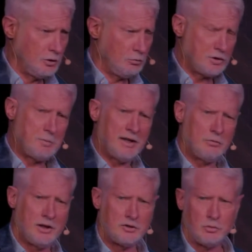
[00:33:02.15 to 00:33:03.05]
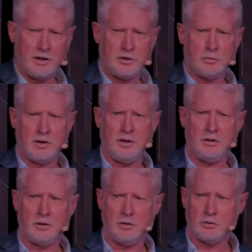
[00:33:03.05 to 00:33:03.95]
which by the way, 2020,
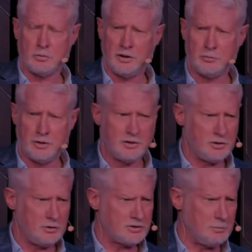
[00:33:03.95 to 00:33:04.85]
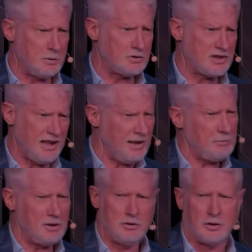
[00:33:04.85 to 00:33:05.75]
2022, some people just say, I'm
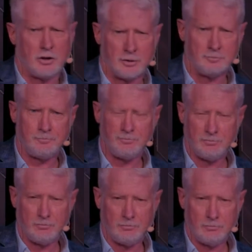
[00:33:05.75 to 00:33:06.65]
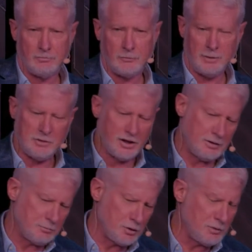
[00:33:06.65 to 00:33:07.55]
not doing hard. I'm done. I'm
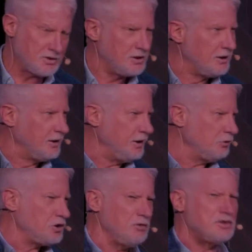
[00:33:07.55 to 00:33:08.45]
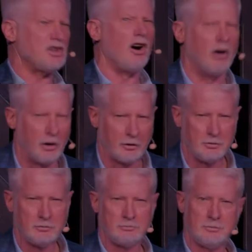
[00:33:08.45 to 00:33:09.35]
pretty much, you know, church is hard.
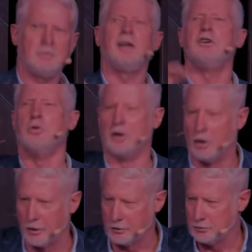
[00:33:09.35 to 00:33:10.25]
I'm not doing hard.